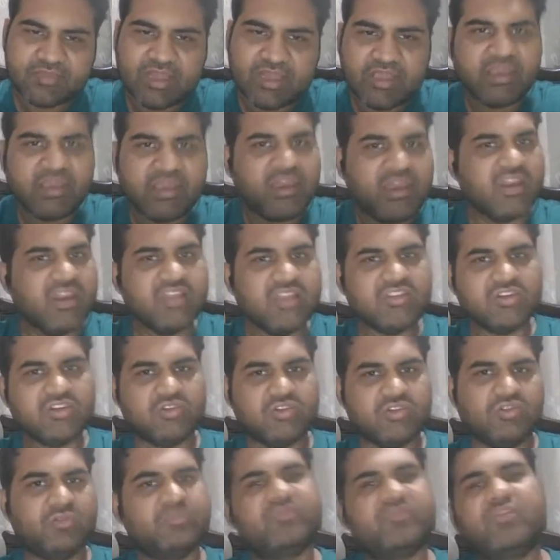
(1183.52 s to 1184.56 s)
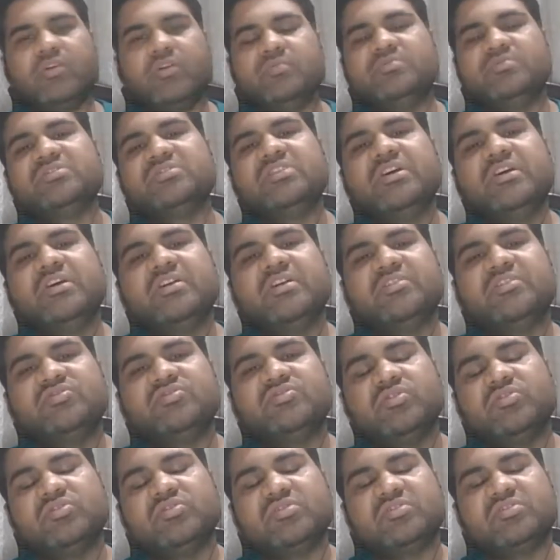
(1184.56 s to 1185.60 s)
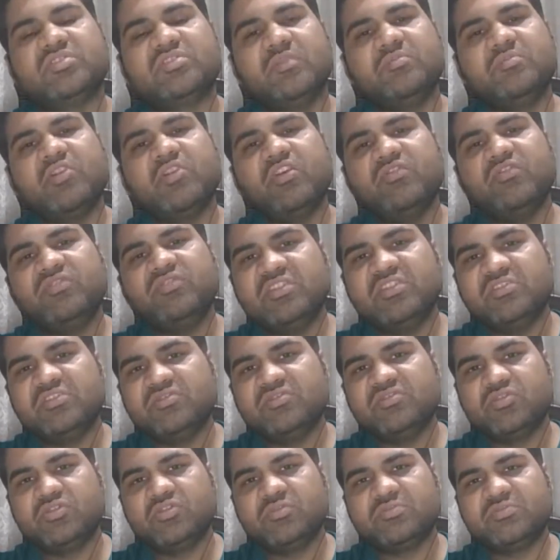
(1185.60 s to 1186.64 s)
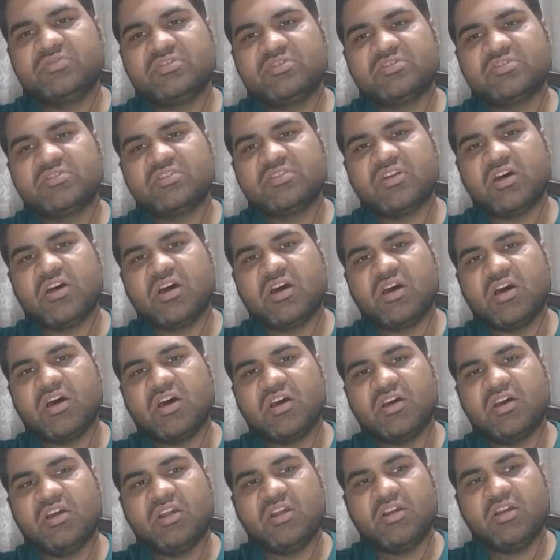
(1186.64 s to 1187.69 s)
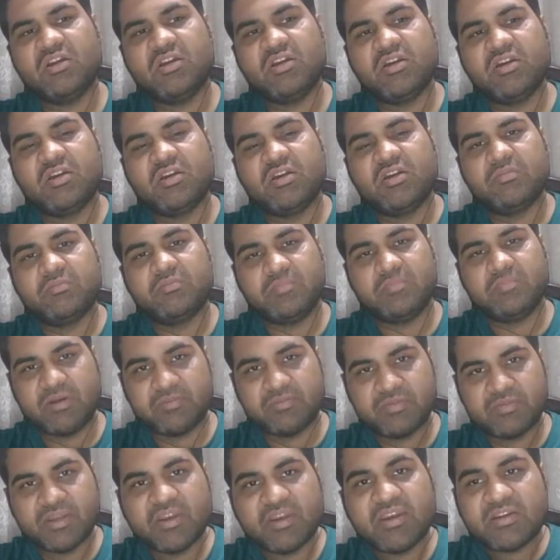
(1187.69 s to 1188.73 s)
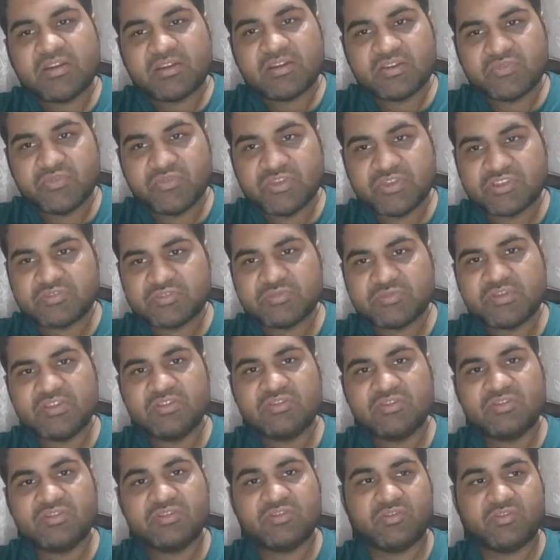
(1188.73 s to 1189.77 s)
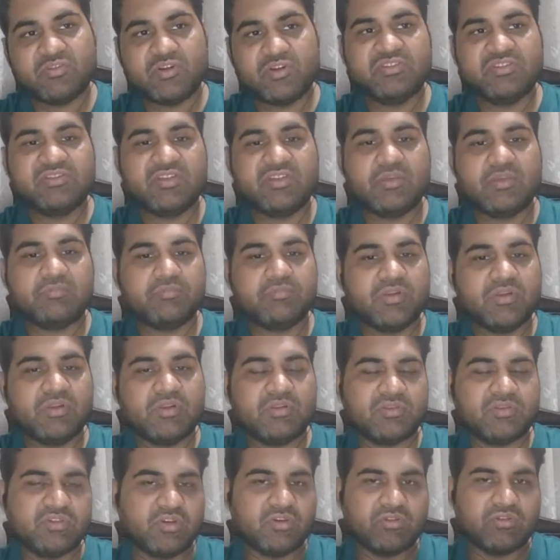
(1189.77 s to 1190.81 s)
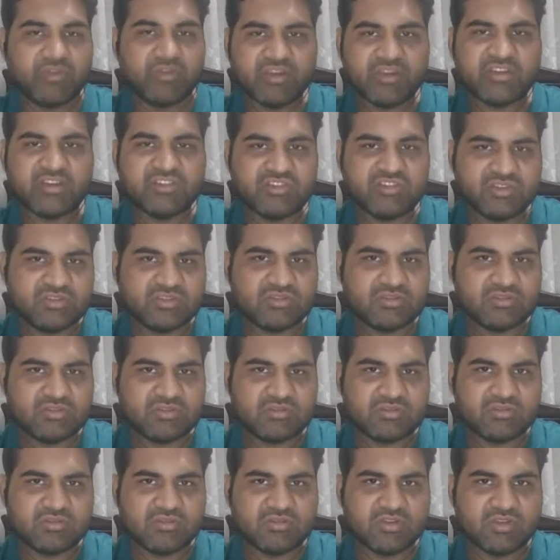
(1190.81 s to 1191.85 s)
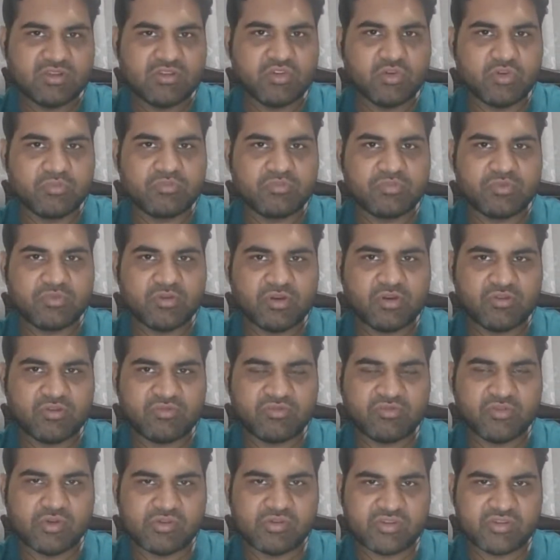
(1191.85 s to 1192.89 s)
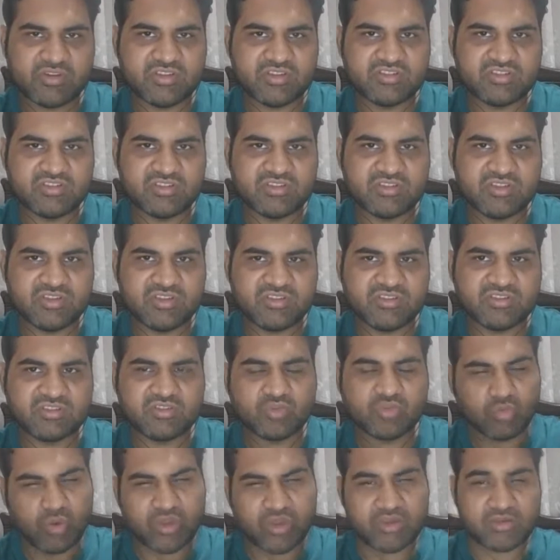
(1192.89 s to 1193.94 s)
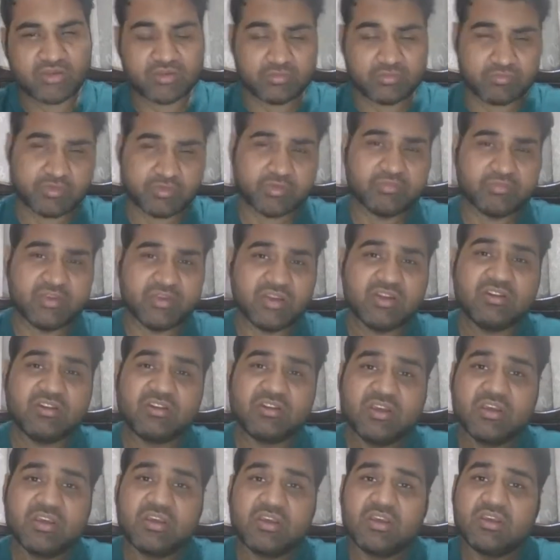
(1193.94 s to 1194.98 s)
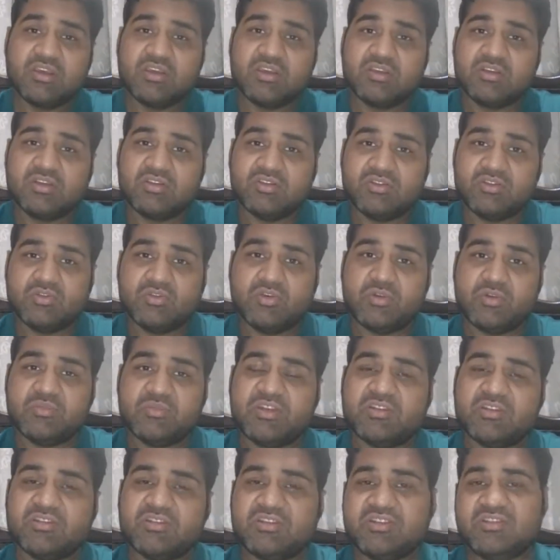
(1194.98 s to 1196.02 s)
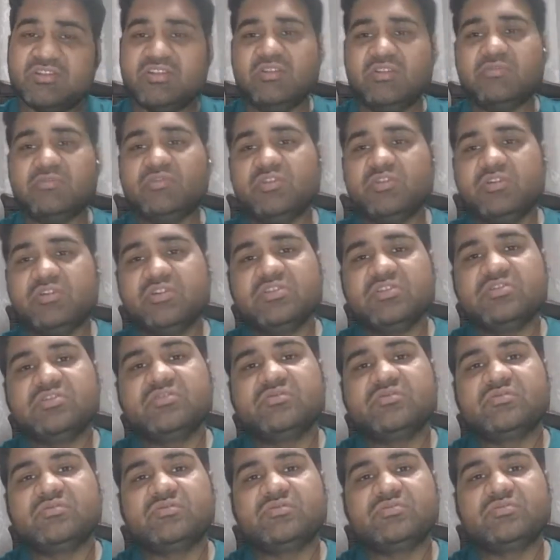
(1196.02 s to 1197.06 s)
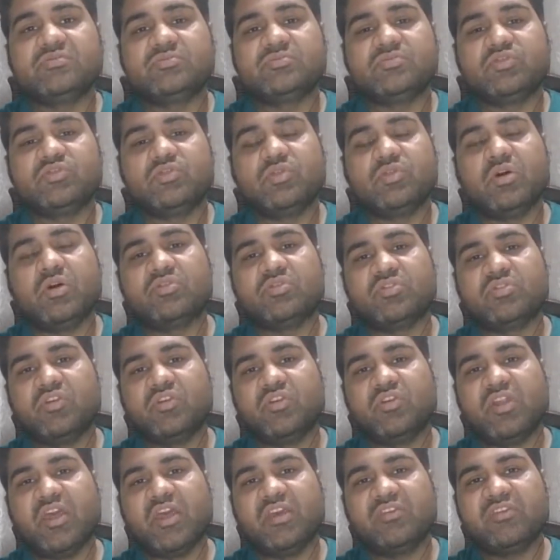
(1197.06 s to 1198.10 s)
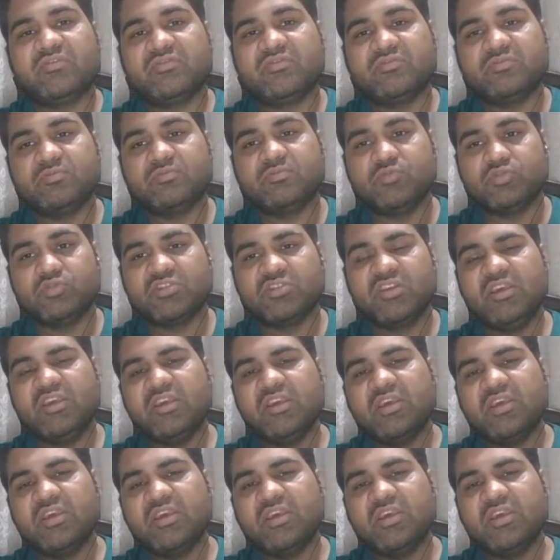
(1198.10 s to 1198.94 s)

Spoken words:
Another group forms. So some of these groups are permanent, which means, for example, your religion, the group of your religion is quite permanent. You remain in the same religion throughout your life mostly.